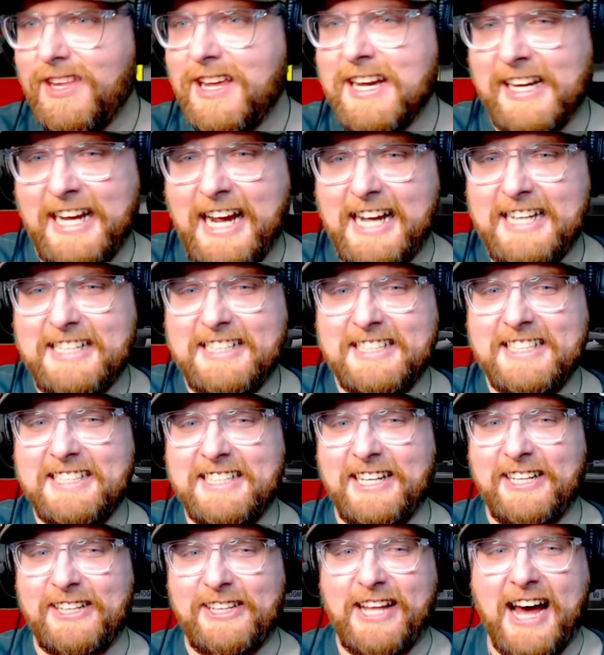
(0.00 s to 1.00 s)
Guys, this is
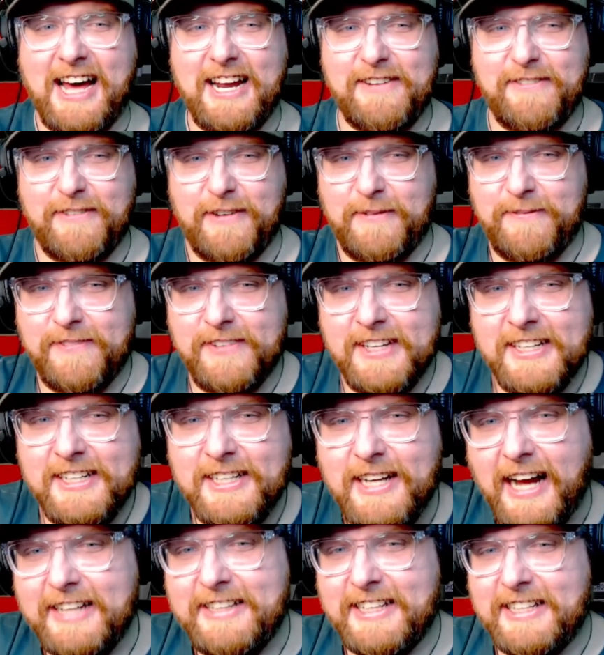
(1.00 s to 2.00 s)
a lot of them.
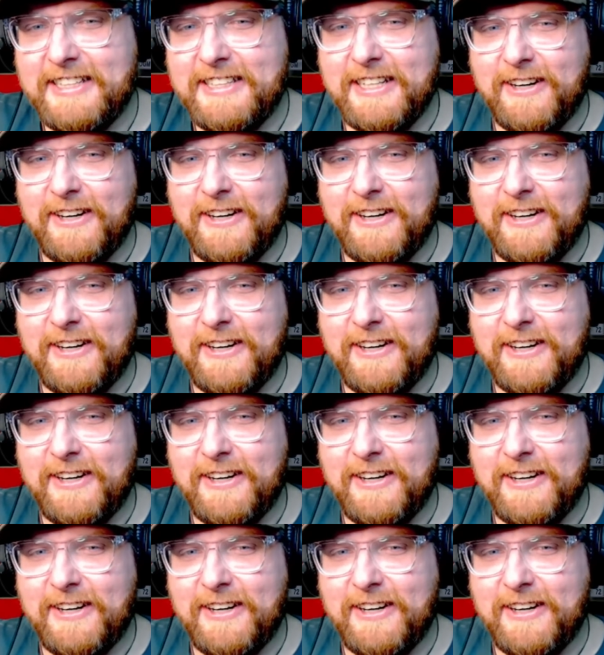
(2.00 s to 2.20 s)
I think